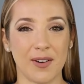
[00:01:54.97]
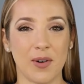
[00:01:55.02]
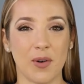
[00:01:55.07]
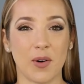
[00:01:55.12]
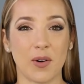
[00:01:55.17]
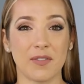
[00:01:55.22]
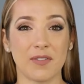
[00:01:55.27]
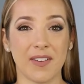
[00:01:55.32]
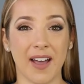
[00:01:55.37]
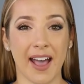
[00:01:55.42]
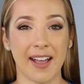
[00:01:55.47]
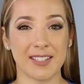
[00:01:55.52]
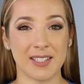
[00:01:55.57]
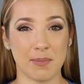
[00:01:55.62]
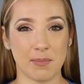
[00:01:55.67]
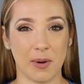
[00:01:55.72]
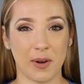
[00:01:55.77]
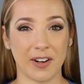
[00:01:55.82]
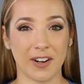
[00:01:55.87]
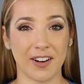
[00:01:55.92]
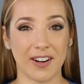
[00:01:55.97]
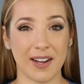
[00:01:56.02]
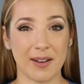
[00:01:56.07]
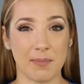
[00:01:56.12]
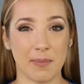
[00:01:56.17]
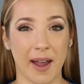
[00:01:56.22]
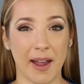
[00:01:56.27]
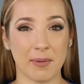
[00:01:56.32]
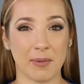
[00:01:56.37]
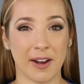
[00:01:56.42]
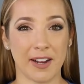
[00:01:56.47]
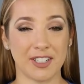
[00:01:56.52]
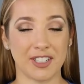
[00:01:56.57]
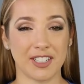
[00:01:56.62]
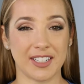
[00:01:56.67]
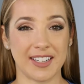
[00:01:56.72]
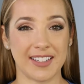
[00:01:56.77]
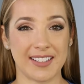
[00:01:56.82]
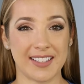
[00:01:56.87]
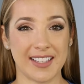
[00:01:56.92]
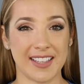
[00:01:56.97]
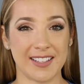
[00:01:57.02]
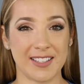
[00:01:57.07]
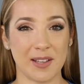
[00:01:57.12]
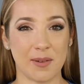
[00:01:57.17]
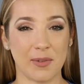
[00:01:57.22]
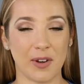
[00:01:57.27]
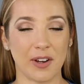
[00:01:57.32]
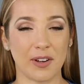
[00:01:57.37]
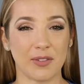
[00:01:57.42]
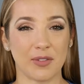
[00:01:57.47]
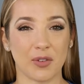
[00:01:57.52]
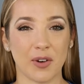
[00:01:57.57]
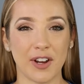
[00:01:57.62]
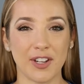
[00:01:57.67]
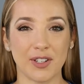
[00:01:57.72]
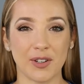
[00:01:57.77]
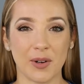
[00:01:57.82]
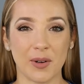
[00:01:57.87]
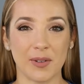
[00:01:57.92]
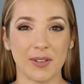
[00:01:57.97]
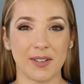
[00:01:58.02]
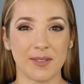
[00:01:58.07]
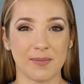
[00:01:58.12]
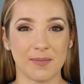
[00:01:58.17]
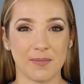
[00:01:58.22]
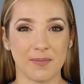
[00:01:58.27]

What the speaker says: or flags a motor if vibration exceeds a learned threshold.